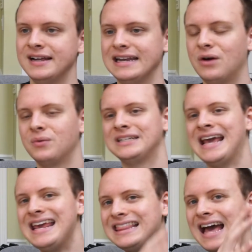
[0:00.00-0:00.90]
Now,
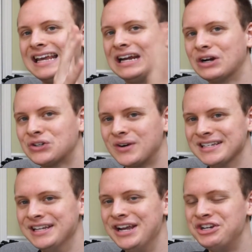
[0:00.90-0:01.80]
take that
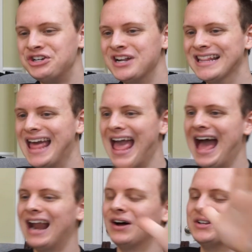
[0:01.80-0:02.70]
characterization and
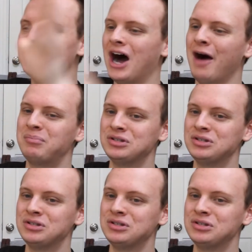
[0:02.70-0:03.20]
add on top